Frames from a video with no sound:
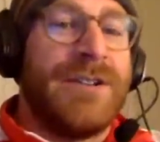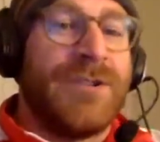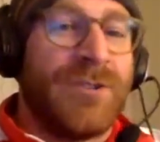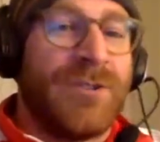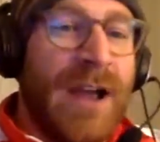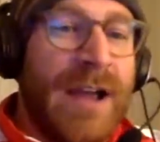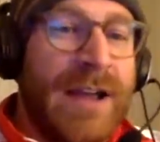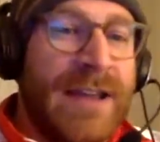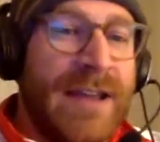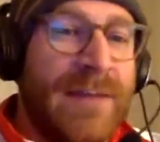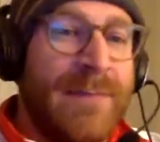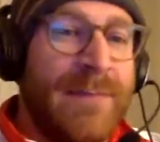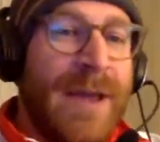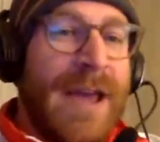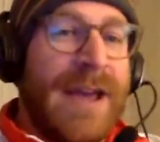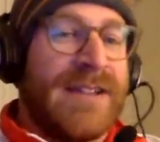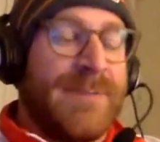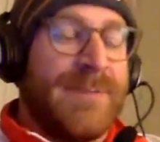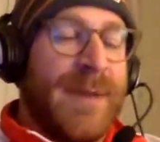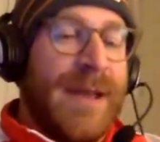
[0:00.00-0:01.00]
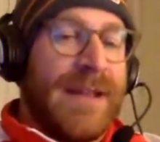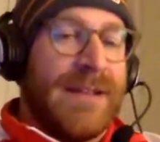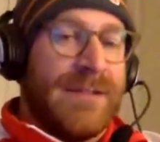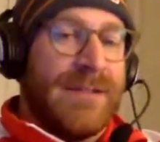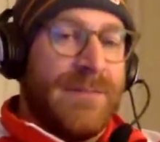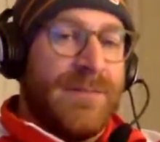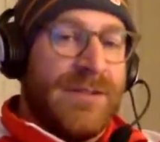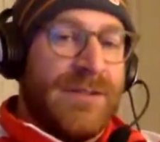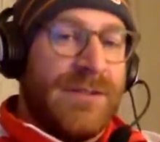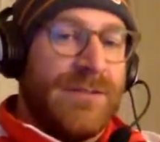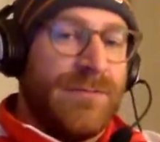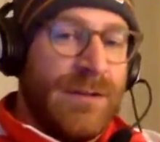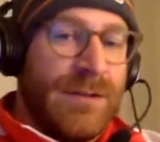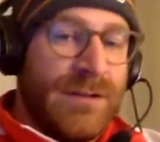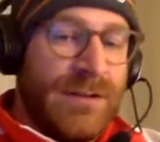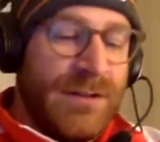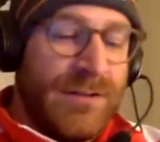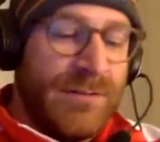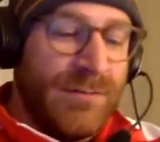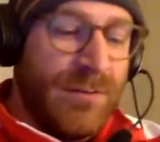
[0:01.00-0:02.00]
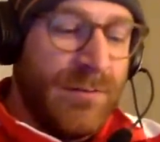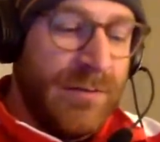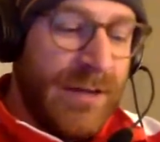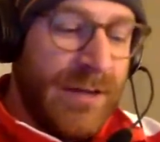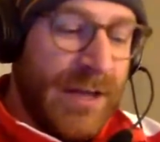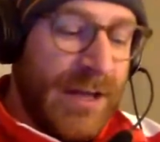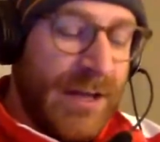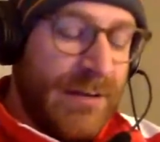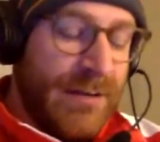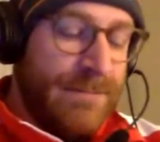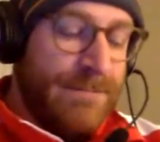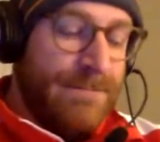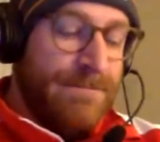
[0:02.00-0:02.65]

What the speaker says: tracking back spasms is what we had.